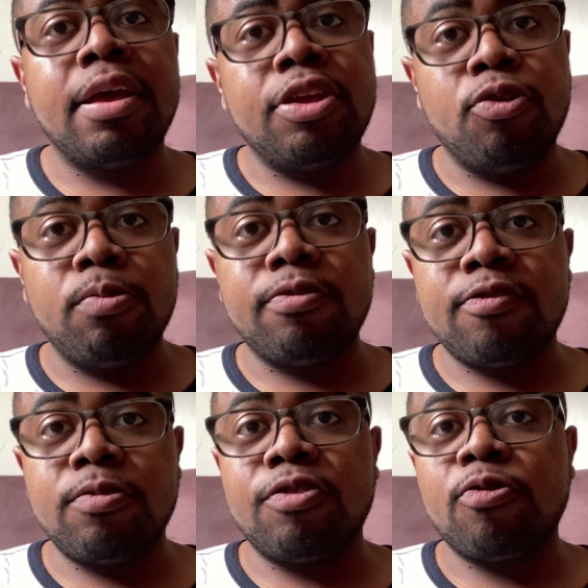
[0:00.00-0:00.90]
used
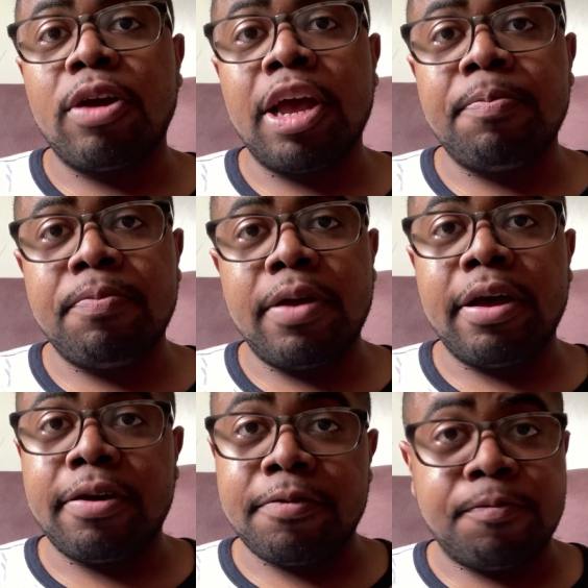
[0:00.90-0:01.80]
to describe
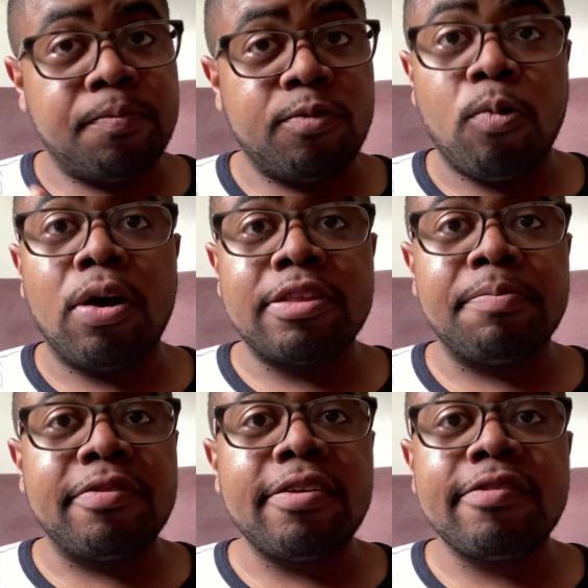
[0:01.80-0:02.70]
a
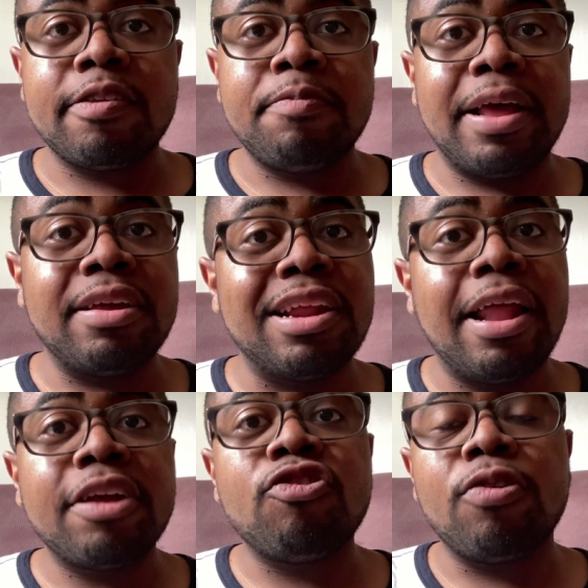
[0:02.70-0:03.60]
quantum system like an
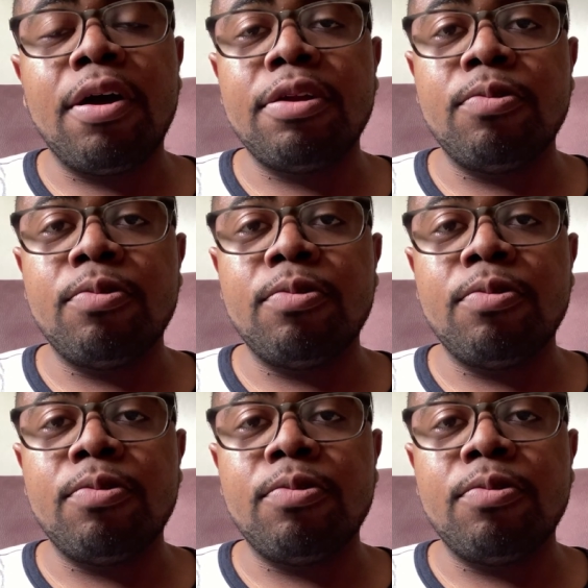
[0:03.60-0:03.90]
electron